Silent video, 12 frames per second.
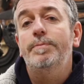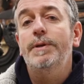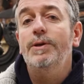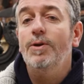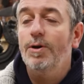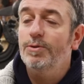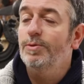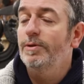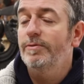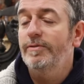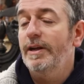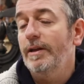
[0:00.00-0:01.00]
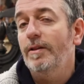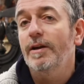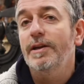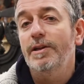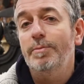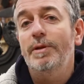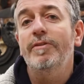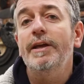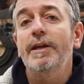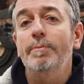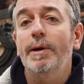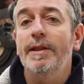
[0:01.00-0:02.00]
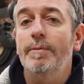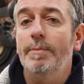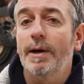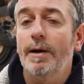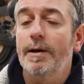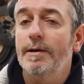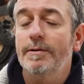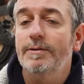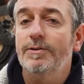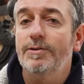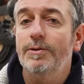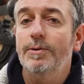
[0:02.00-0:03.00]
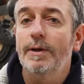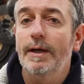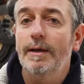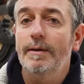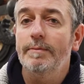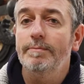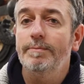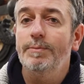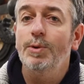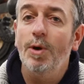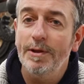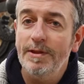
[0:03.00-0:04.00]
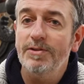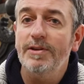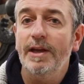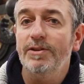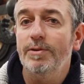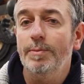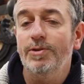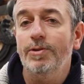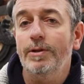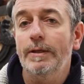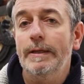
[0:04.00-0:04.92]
Peacocks were very lucky to be invited by the Byrne to put on this exhibition.